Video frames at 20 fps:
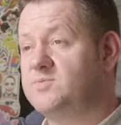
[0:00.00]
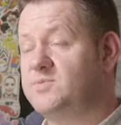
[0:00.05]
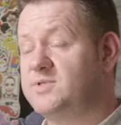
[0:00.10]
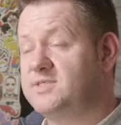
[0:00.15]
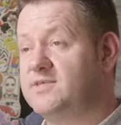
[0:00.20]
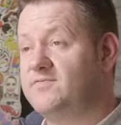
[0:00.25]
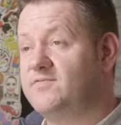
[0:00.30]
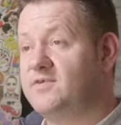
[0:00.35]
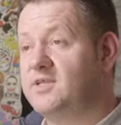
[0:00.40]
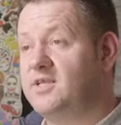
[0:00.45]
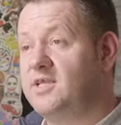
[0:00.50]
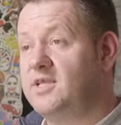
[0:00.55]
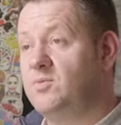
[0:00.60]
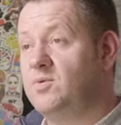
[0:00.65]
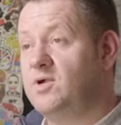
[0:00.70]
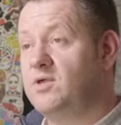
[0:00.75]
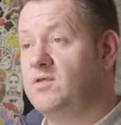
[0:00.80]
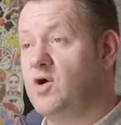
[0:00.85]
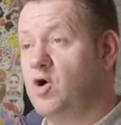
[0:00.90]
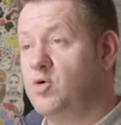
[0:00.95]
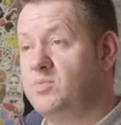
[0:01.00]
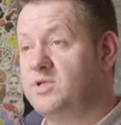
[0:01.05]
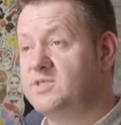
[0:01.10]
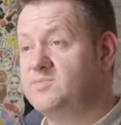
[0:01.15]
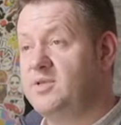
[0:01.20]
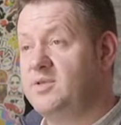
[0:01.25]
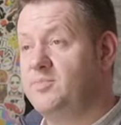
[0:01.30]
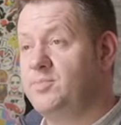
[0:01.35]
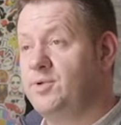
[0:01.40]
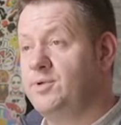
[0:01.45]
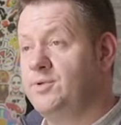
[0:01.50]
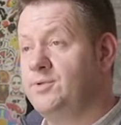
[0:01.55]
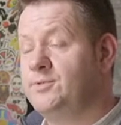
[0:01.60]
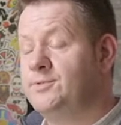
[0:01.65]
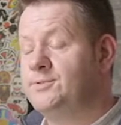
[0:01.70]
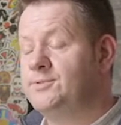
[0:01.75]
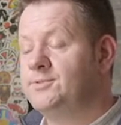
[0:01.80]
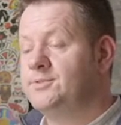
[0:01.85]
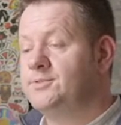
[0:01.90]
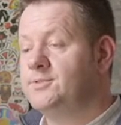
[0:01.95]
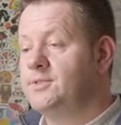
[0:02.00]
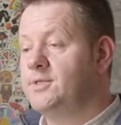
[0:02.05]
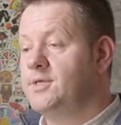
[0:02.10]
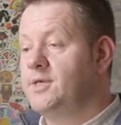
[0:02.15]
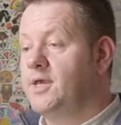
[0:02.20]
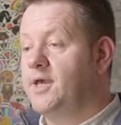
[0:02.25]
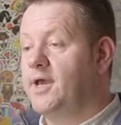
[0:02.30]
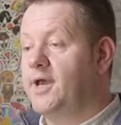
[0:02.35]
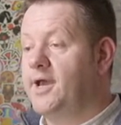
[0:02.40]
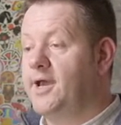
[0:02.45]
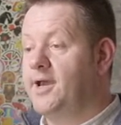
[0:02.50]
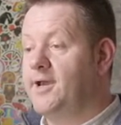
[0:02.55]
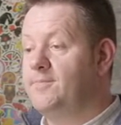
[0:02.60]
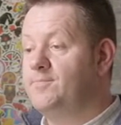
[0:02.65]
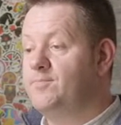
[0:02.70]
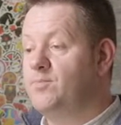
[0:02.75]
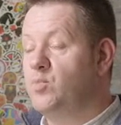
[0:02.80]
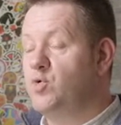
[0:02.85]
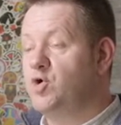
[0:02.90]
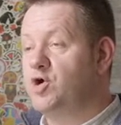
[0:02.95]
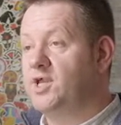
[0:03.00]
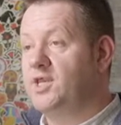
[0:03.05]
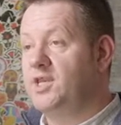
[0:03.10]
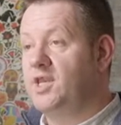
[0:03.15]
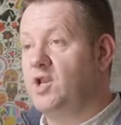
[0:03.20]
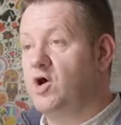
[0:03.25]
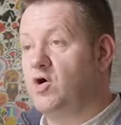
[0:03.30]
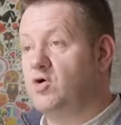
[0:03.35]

specifically with homeless people, working in